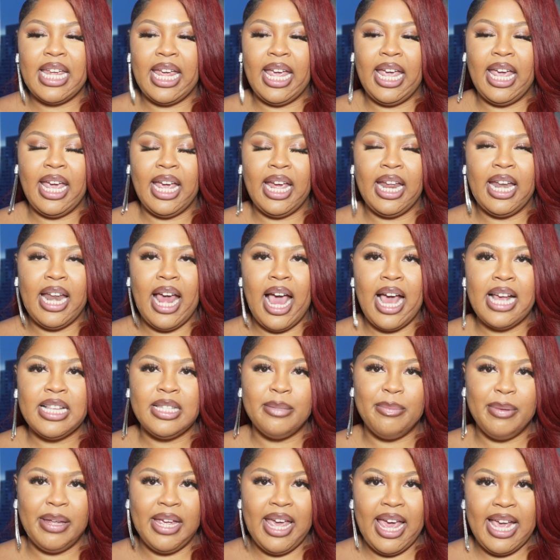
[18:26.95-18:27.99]
and I
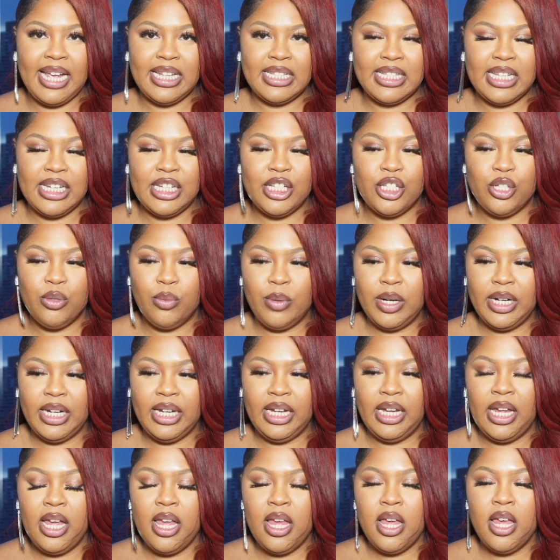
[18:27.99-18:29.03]
spent
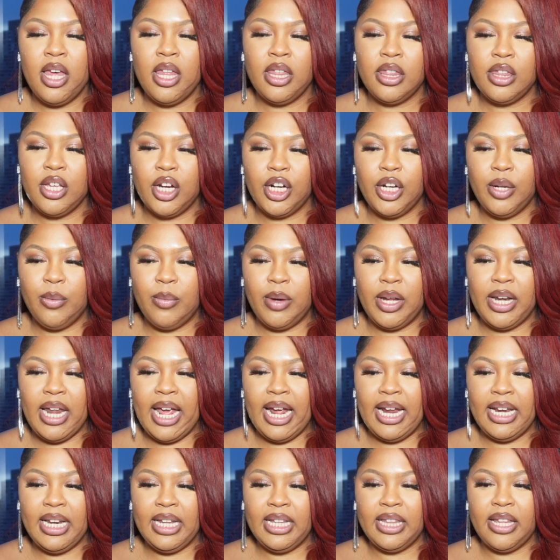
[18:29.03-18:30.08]
$18.20,
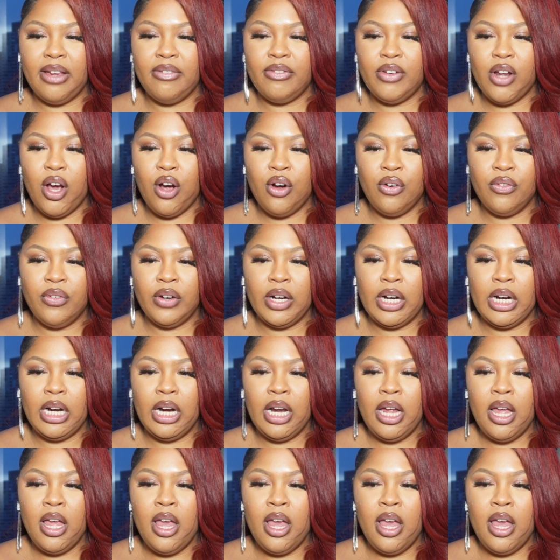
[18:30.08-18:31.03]
$31.80 left over.